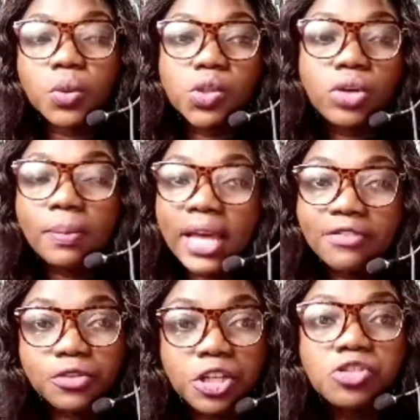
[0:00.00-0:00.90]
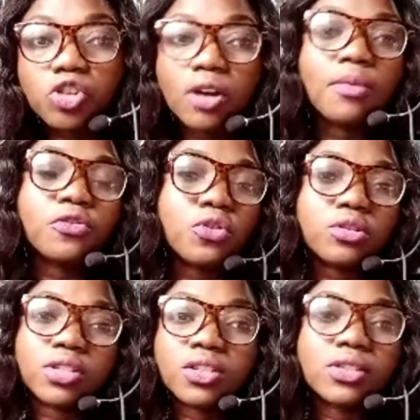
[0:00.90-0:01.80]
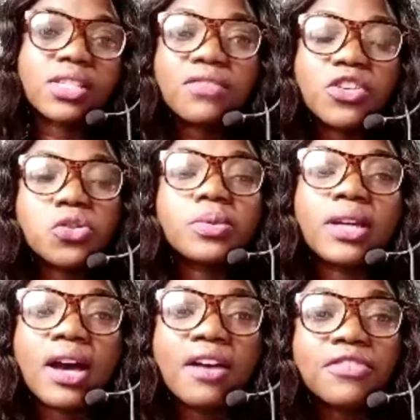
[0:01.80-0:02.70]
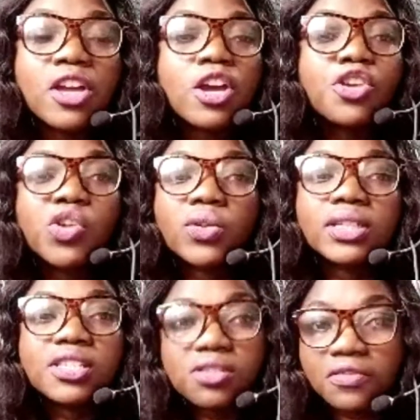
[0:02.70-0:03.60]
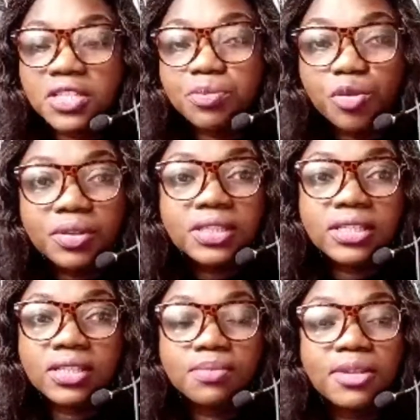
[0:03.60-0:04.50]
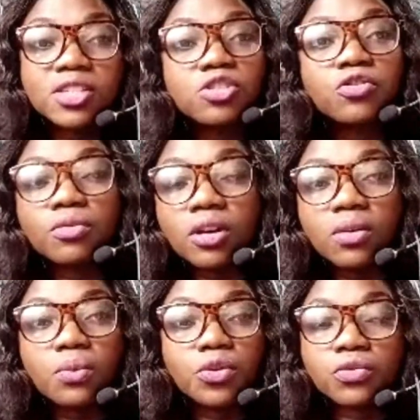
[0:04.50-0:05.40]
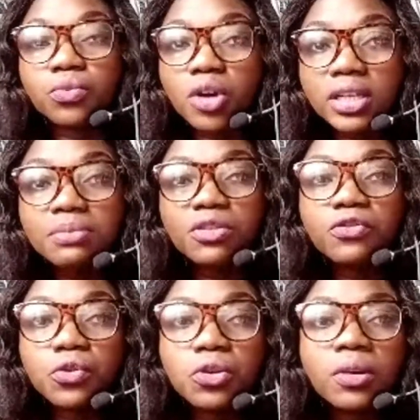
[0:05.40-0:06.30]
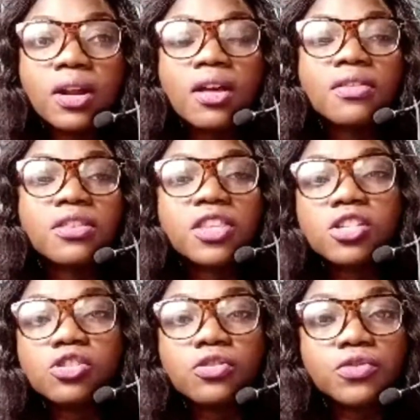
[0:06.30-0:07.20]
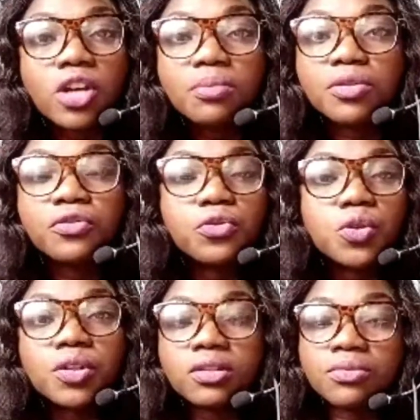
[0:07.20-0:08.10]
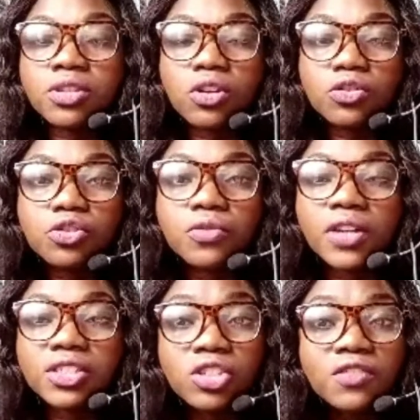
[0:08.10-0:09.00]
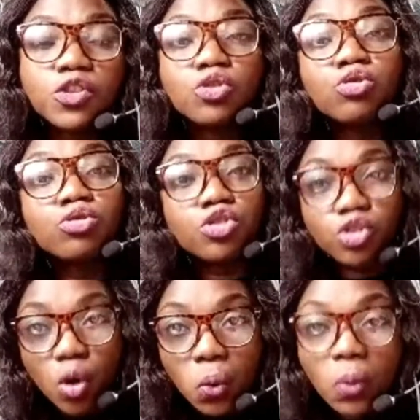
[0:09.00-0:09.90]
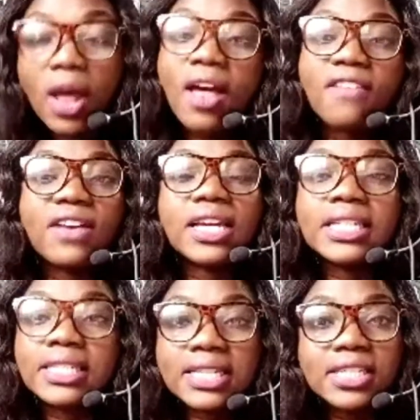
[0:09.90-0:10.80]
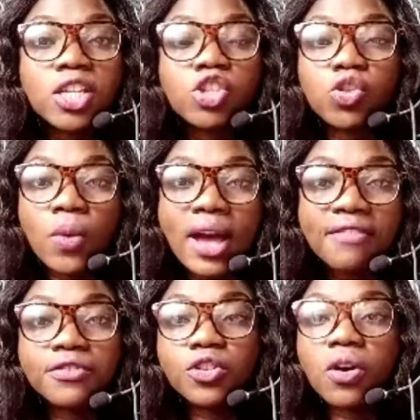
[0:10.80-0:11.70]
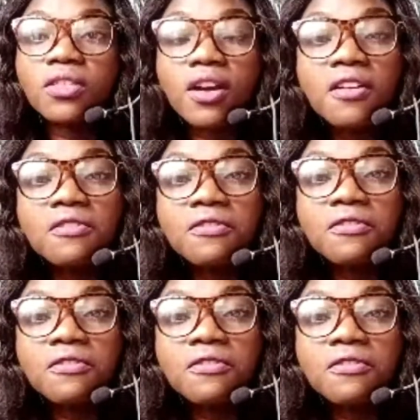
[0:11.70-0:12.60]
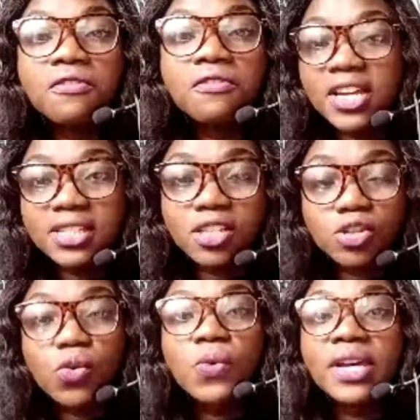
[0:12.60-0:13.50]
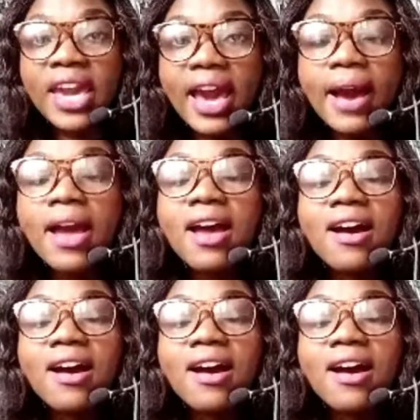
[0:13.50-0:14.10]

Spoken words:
want to apply for a job, of course, in your CV you would have your list of experiences, places you've worked before, the things you've done before, the results you've achieved, to show that indeed you have done these things. So yeah,